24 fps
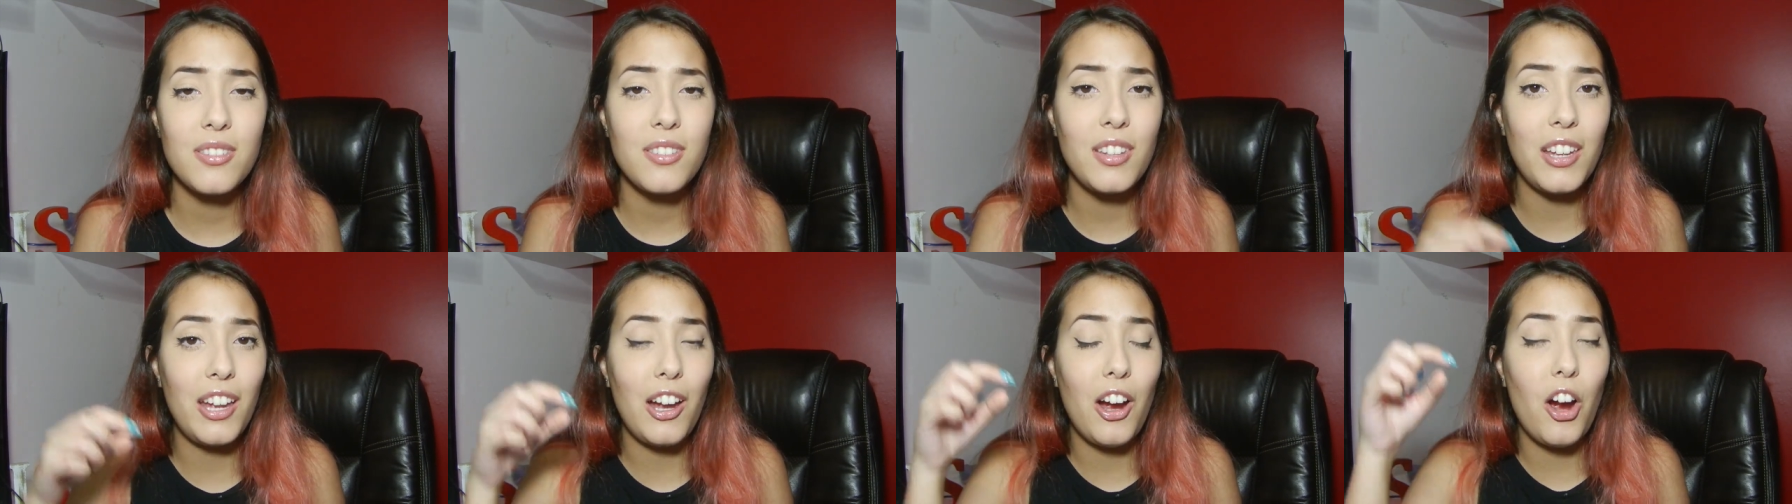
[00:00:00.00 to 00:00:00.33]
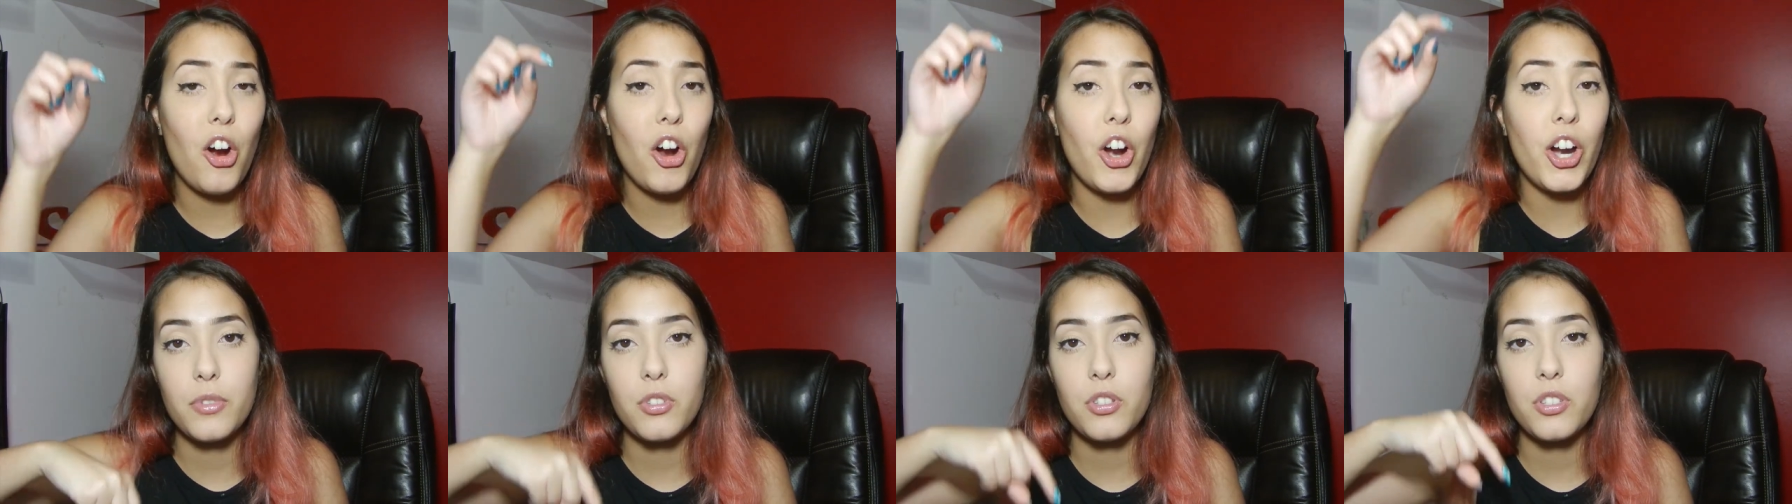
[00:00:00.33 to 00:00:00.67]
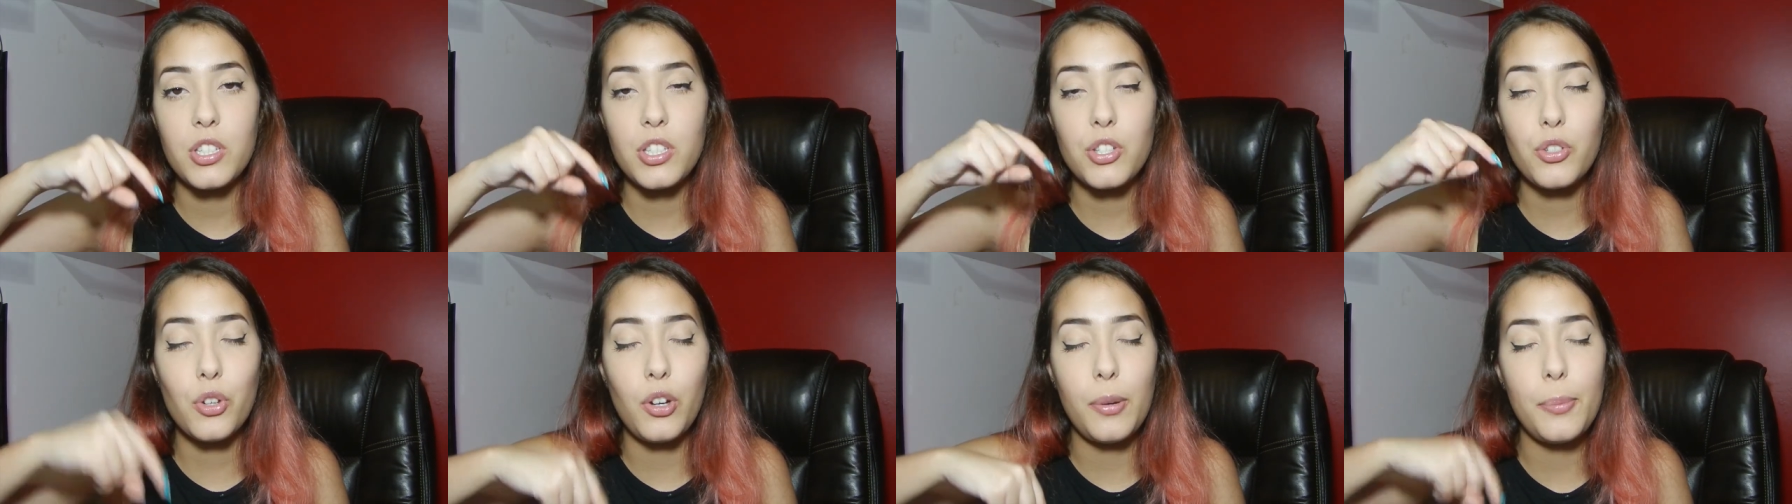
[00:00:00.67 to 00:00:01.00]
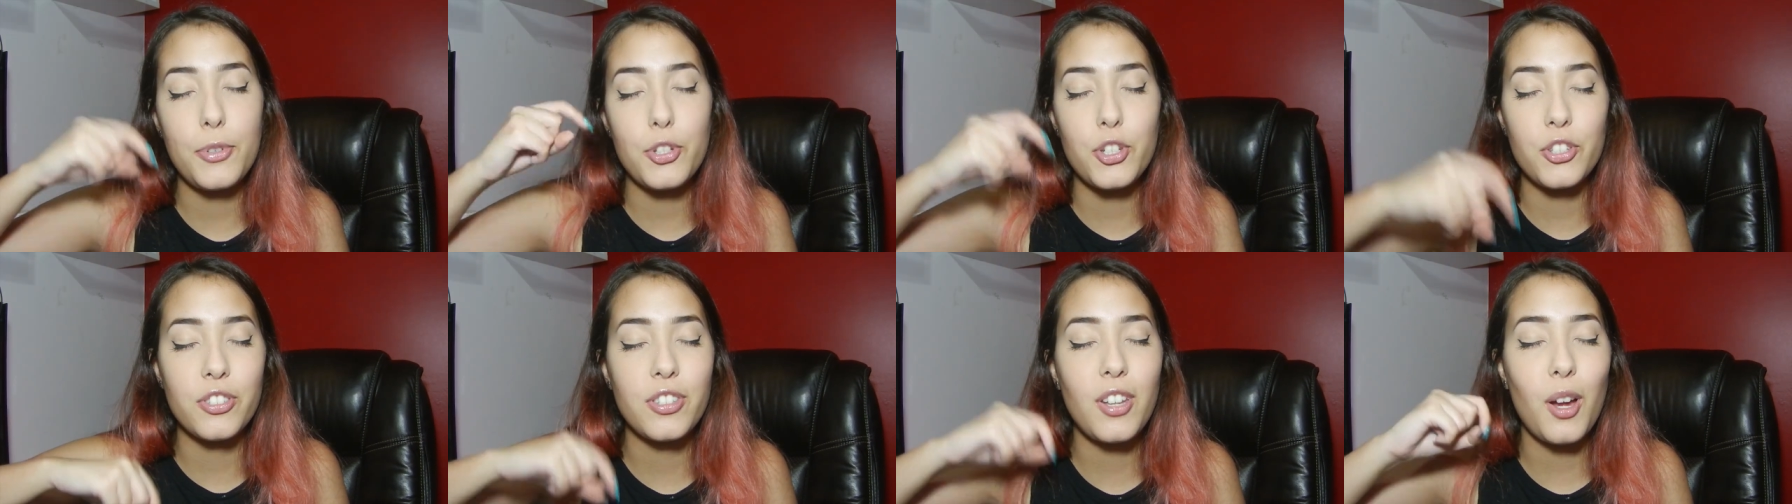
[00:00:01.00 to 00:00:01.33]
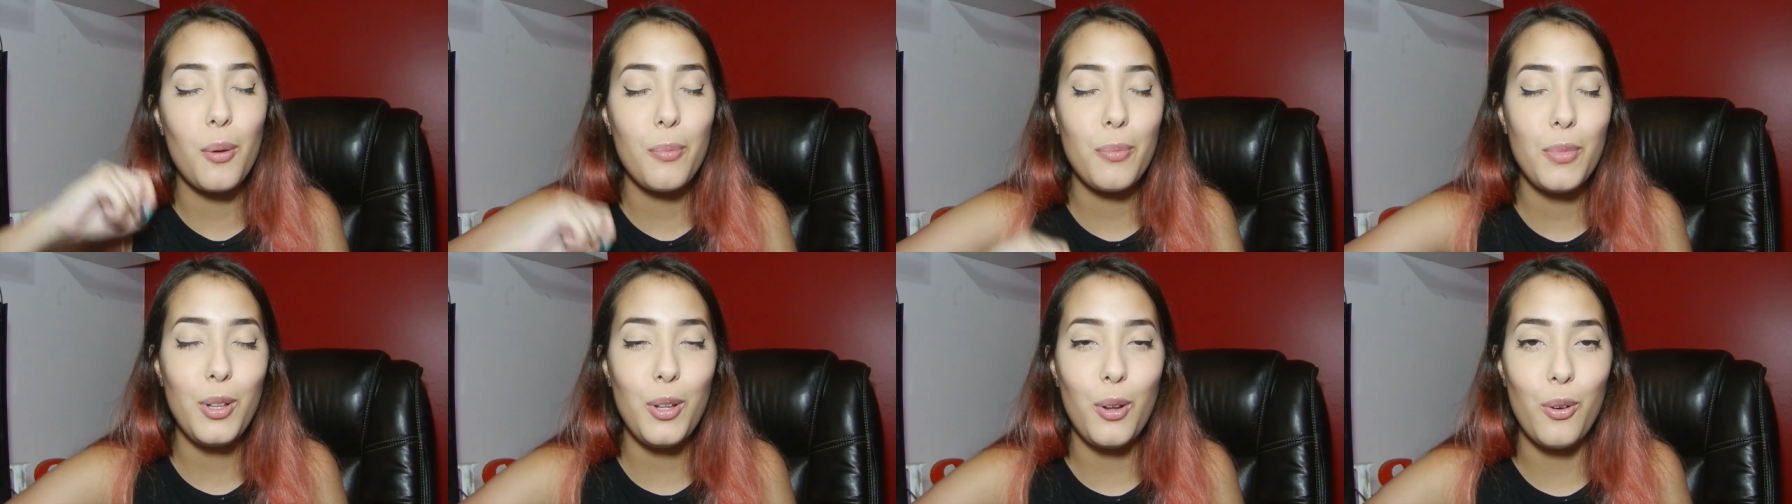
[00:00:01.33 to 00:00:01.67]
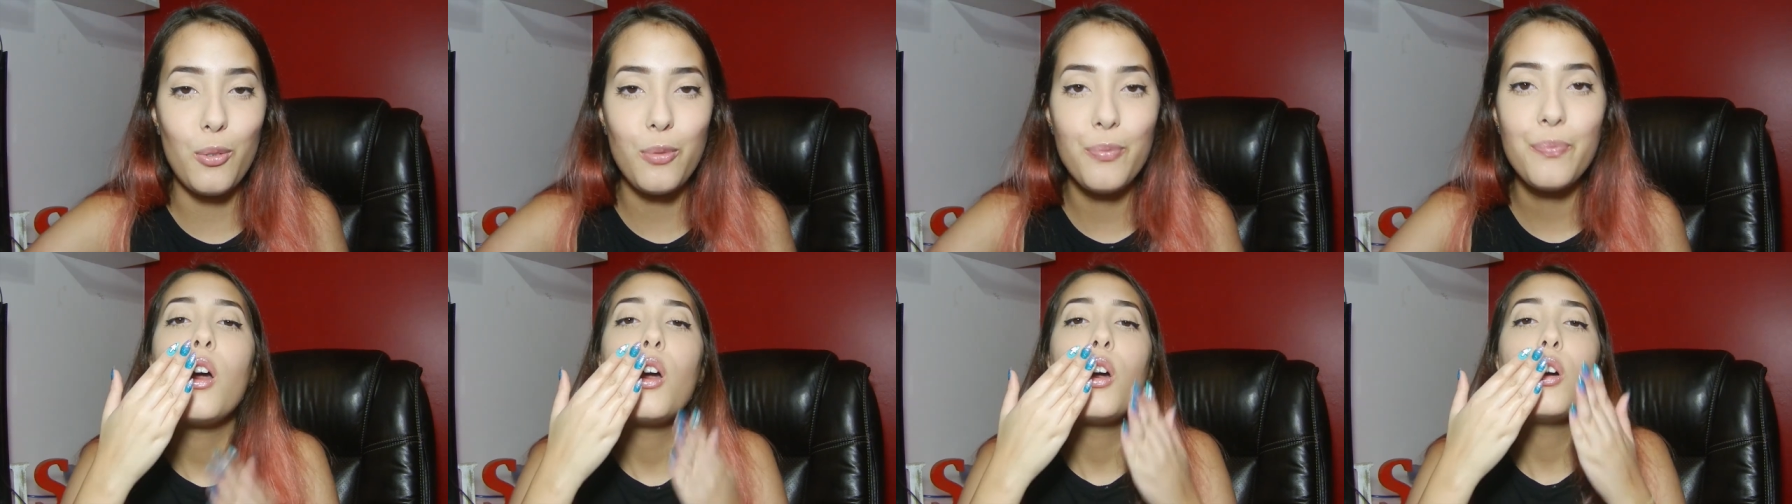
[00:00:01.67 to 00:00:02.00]
that are description down below.
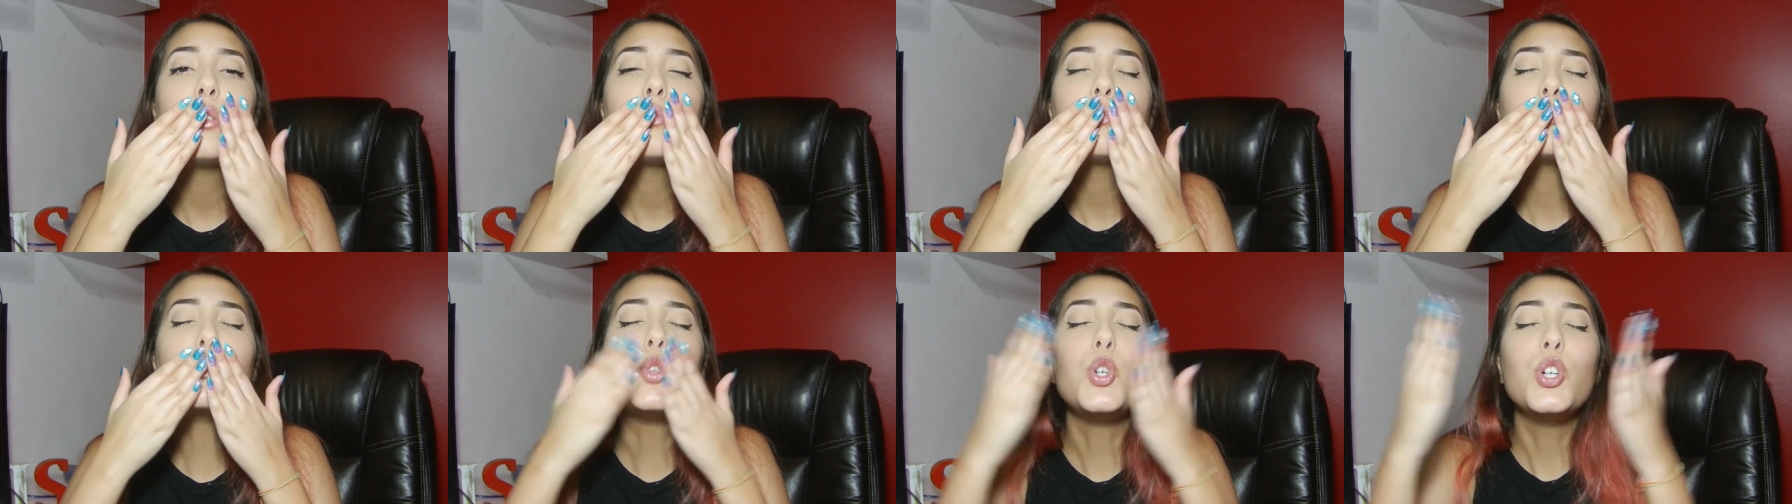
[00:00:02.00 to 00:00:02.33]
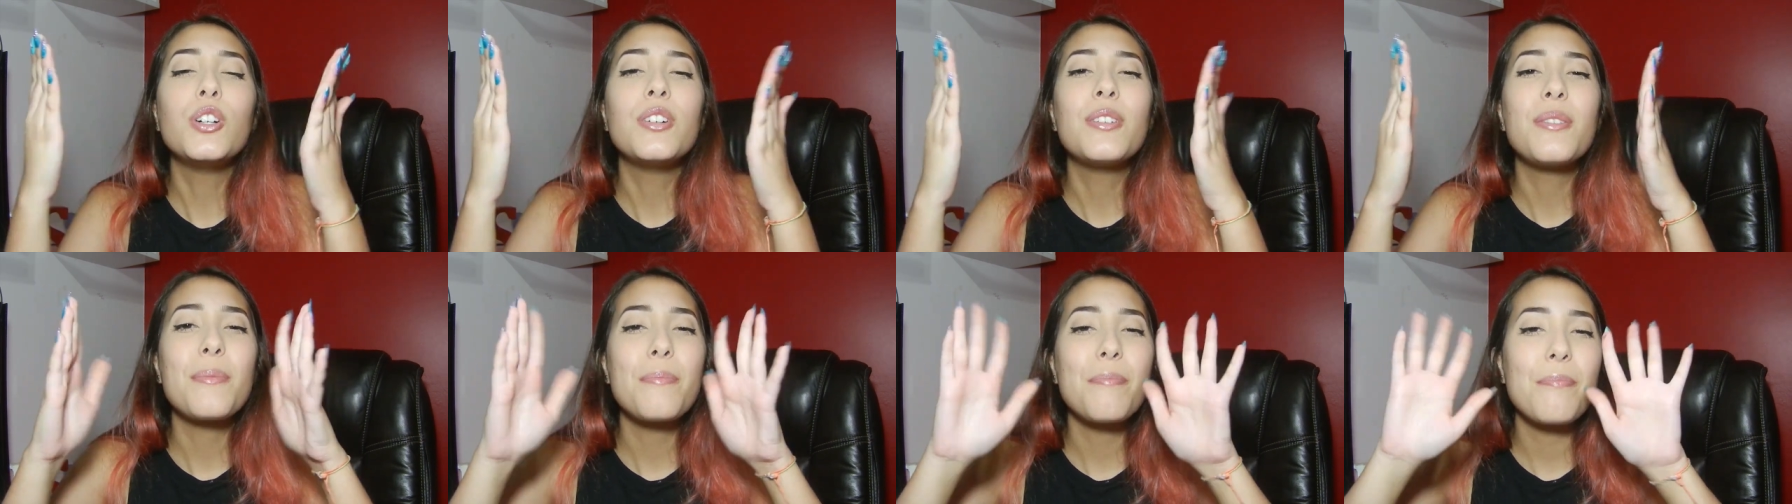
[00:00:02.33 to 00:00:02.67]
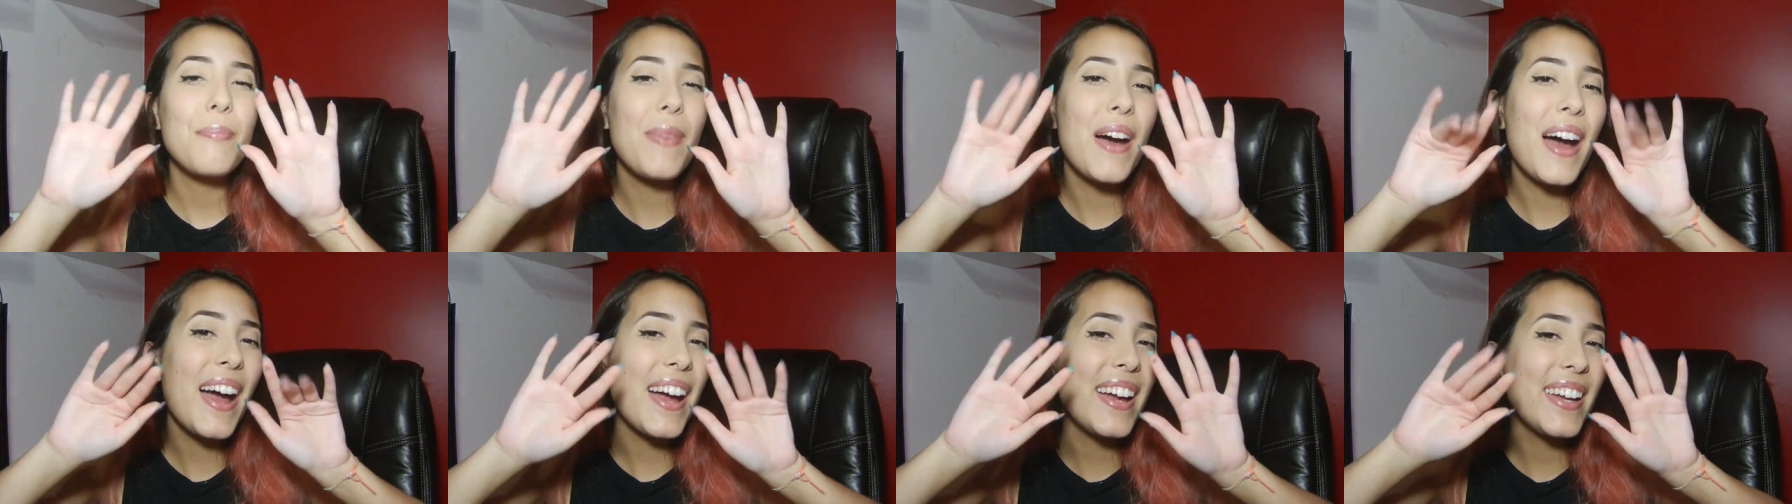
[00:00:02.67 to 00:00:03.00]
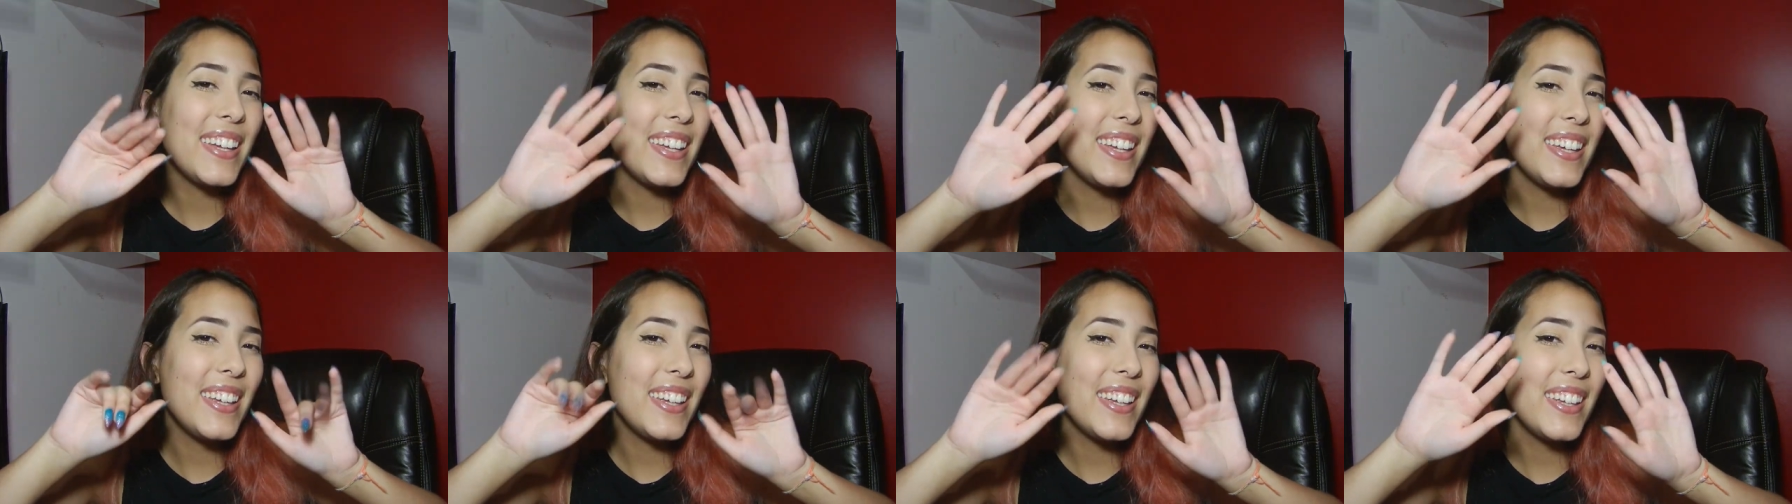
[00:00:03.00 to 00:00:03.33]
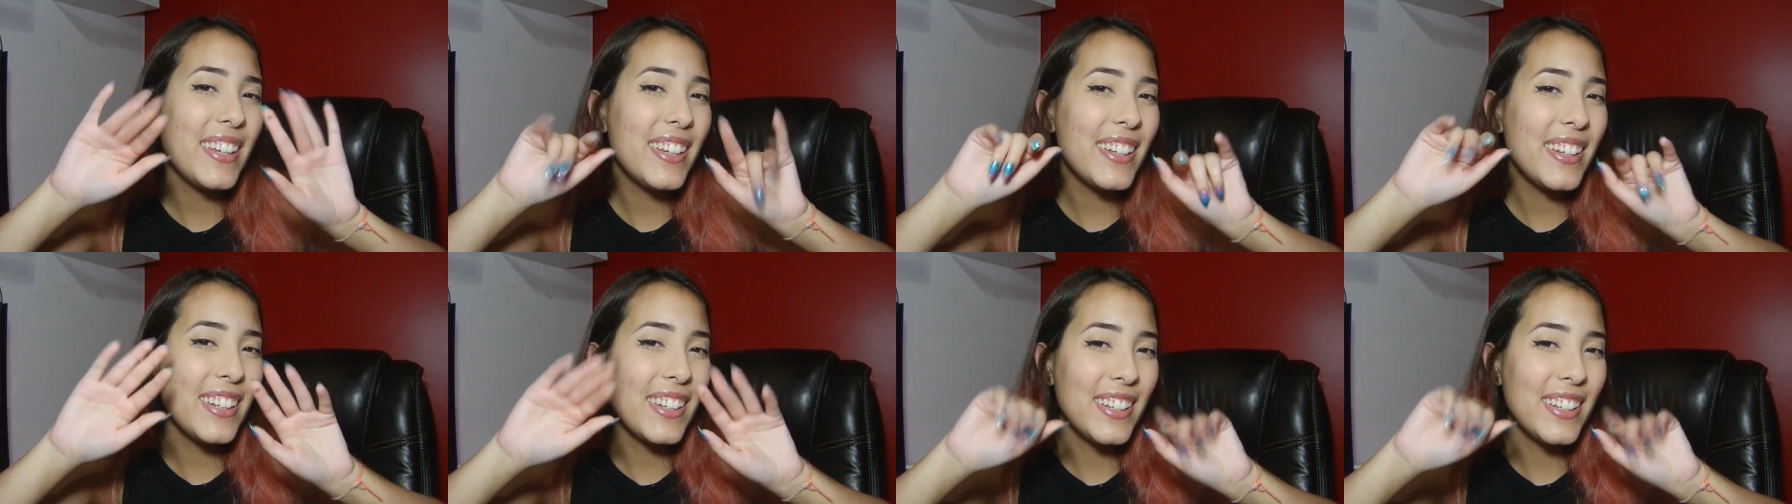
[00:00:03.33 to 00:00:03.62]
Bye!